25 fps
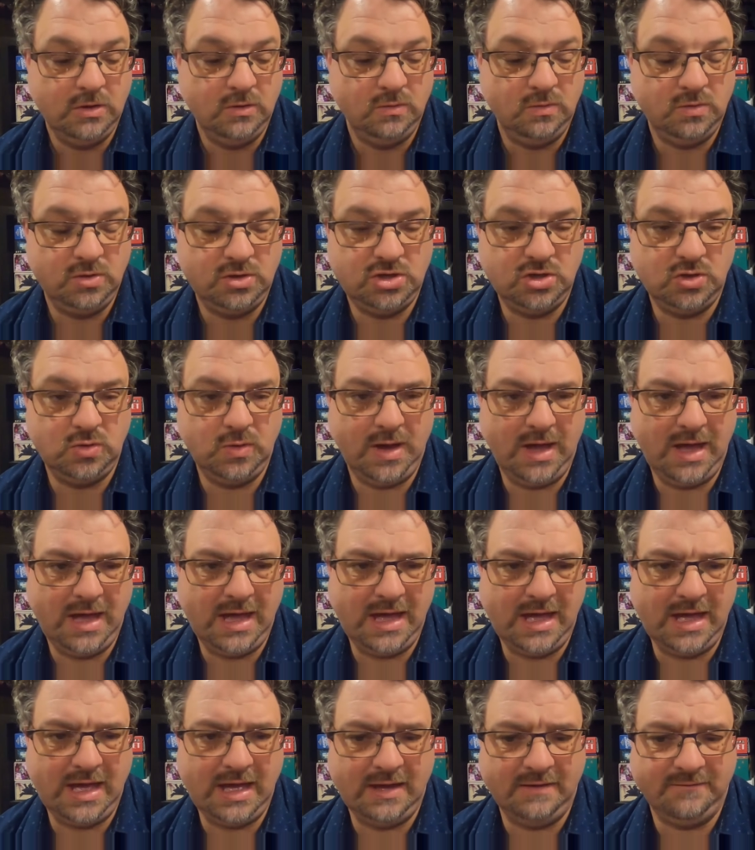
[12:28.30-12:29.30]
We do
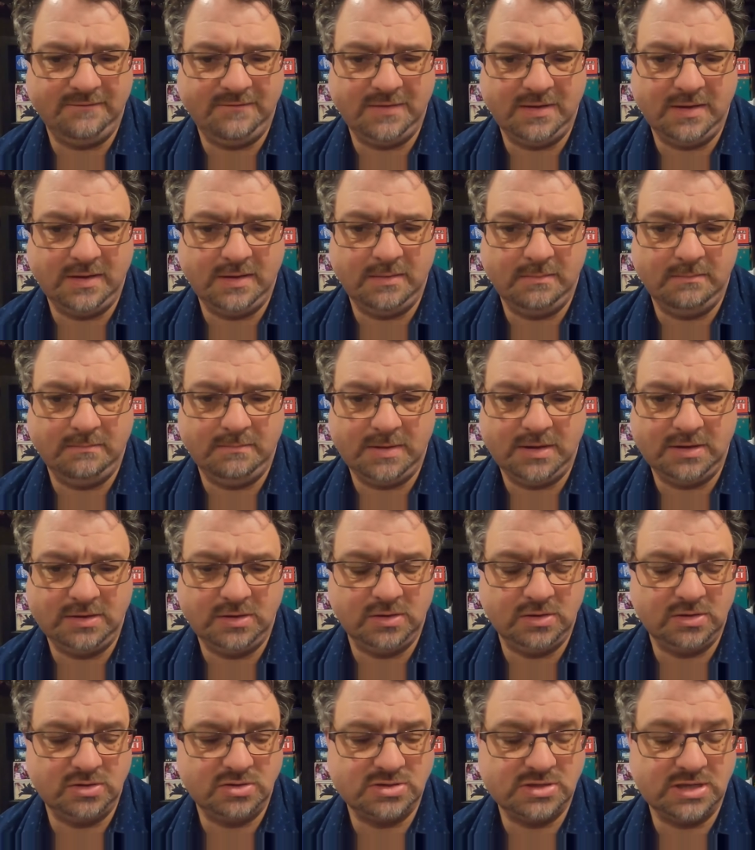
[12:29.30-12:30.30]
have, I
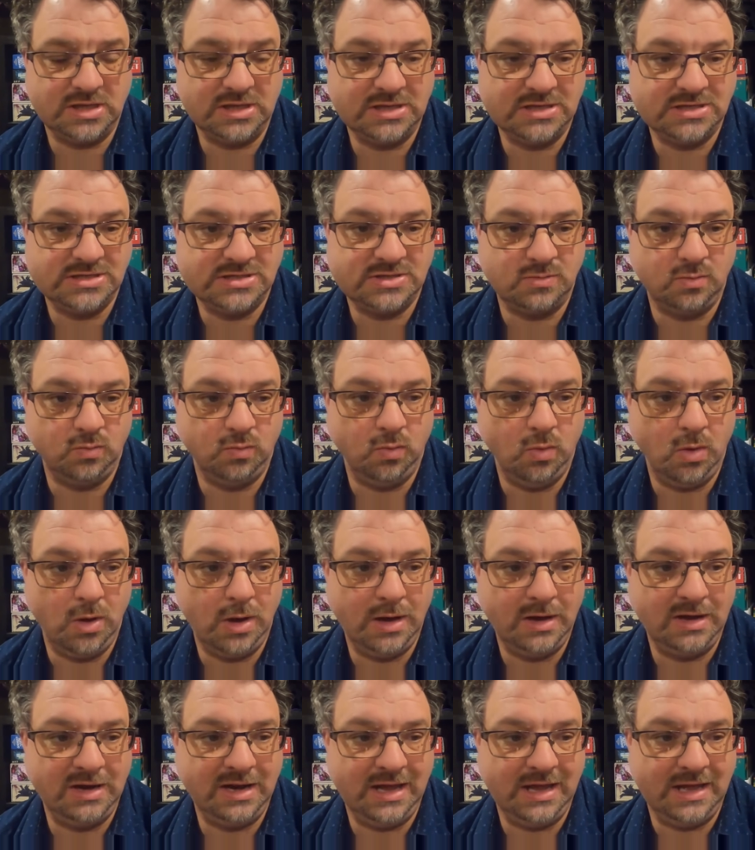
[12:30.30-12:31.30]
know there's at least
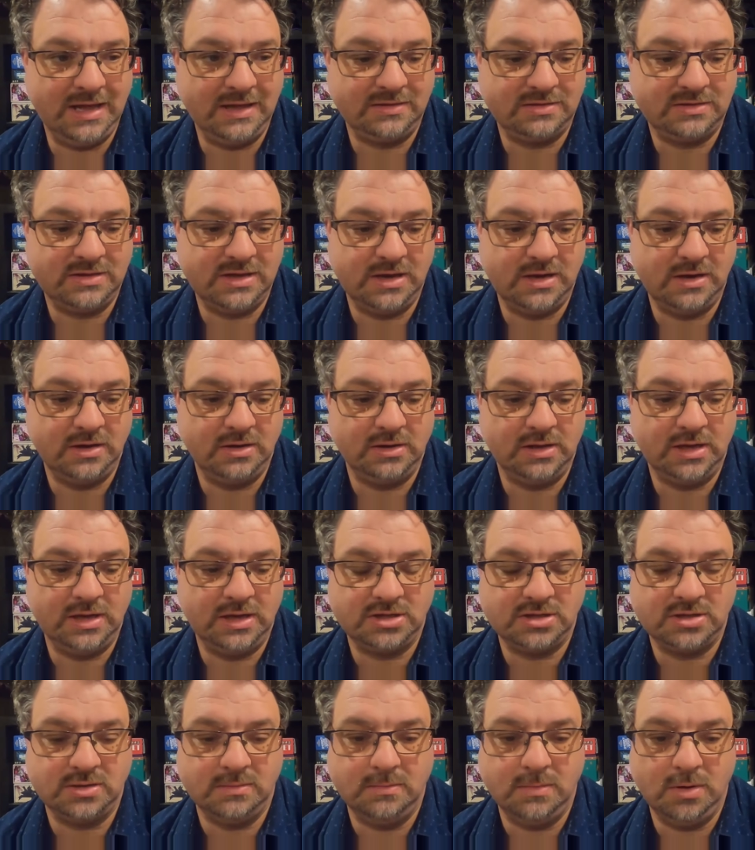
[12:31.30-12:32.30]
one out there,
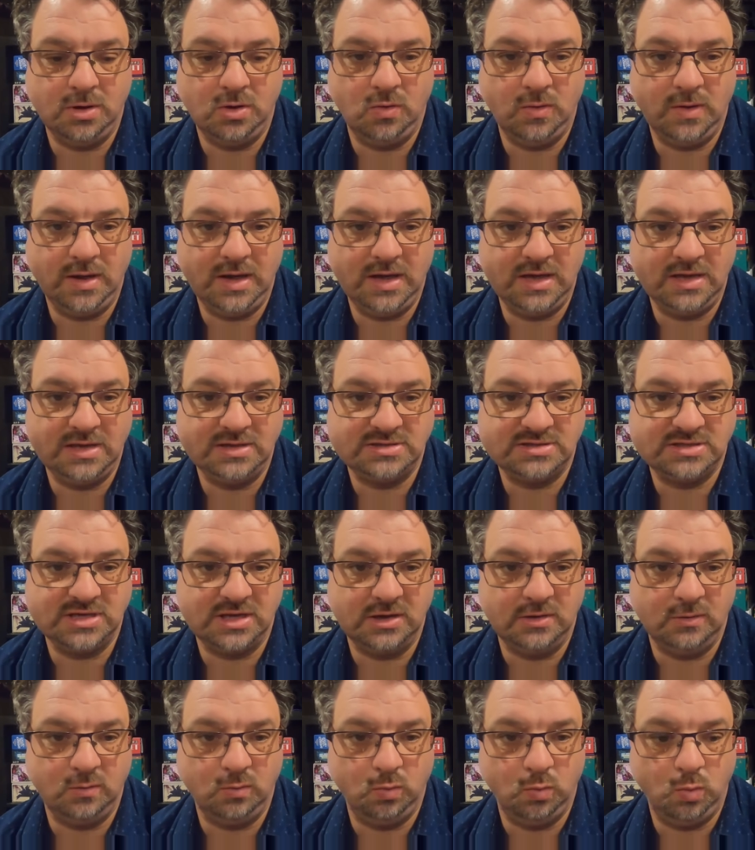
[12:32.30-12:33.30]
like Tomoe's
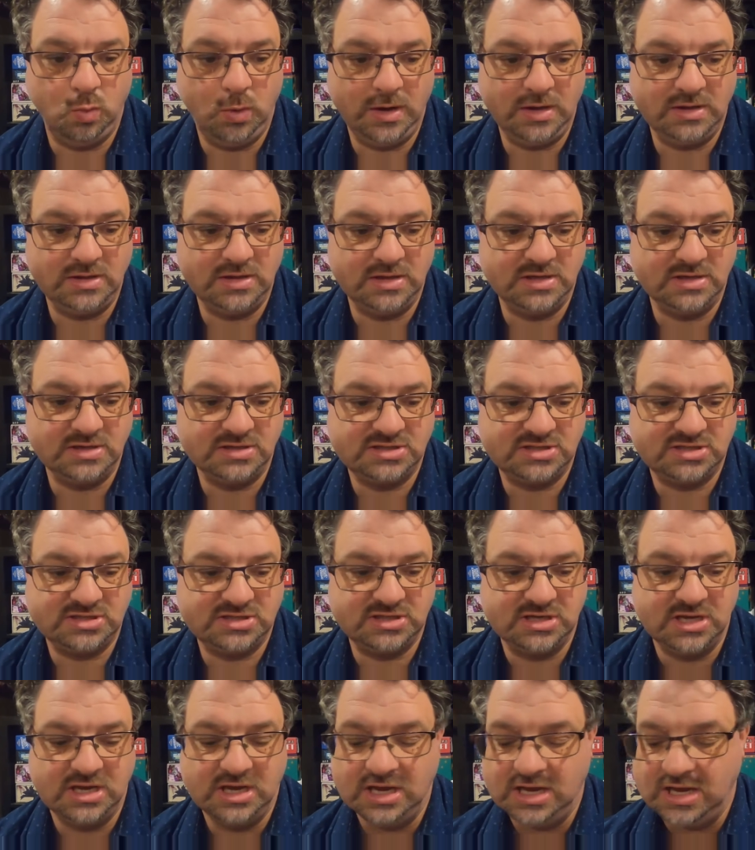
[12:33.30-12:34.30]

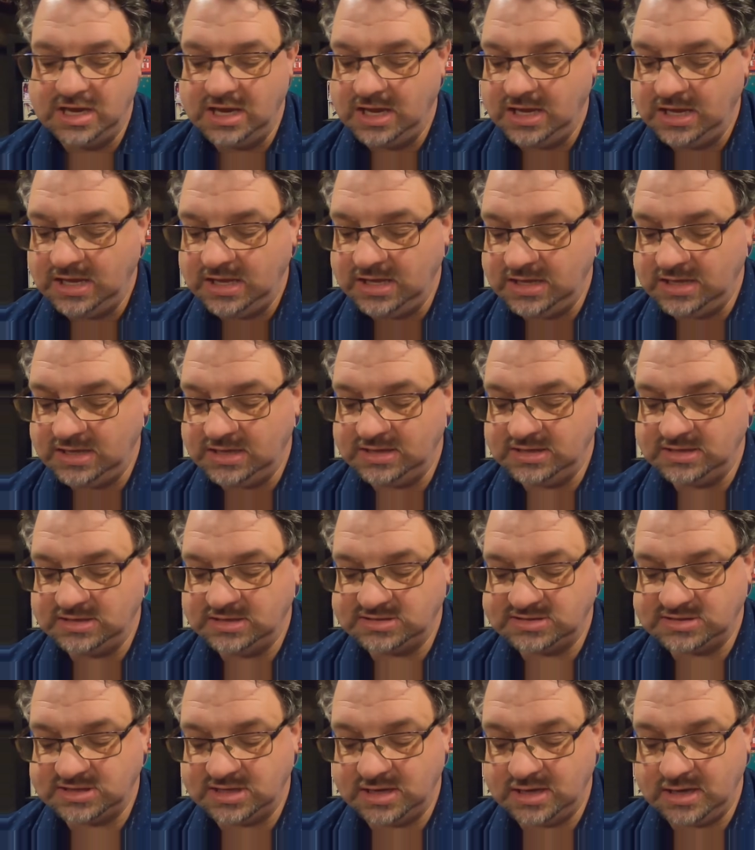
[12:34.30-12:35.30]
Witness
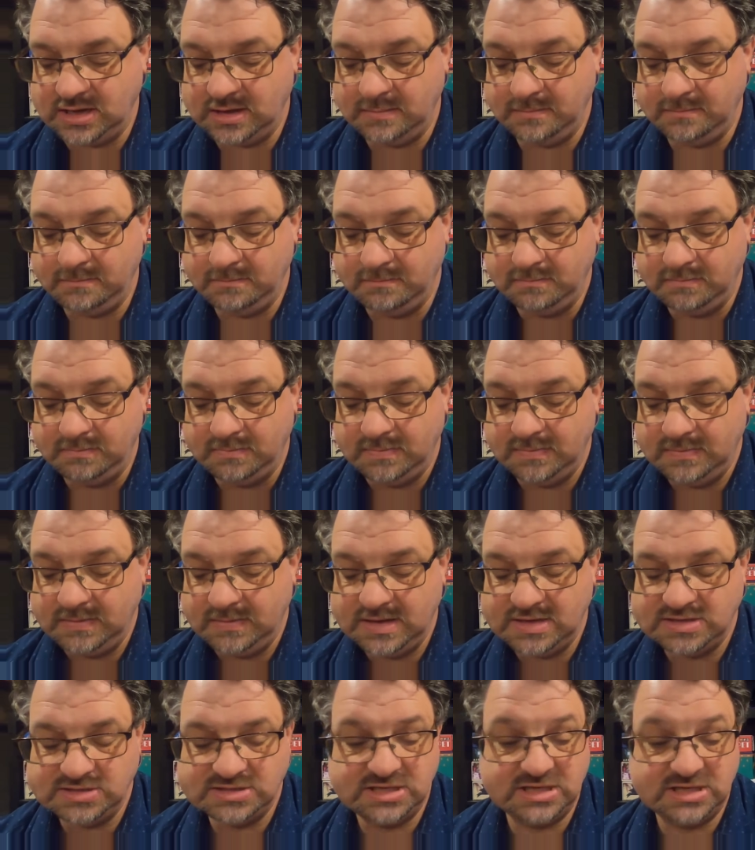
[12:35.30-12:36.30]
is
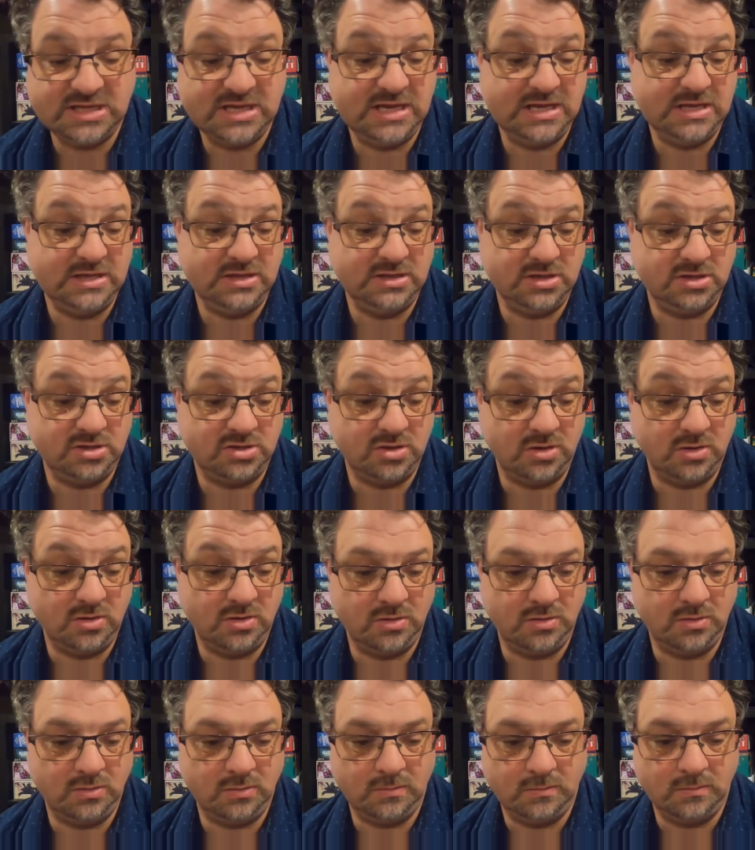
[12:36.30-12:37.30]
an end of
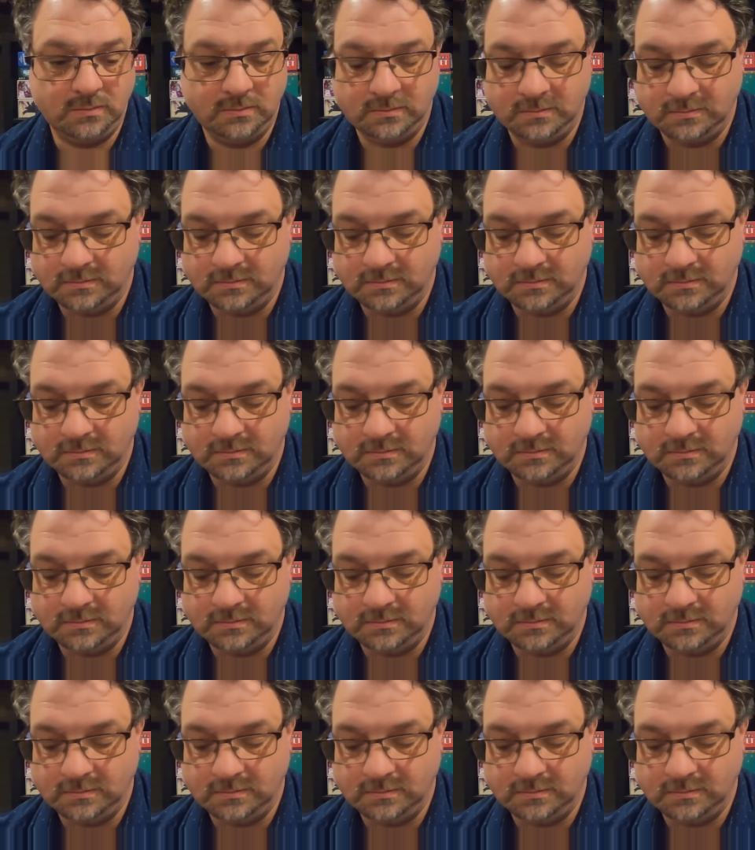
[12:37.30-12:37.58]
turn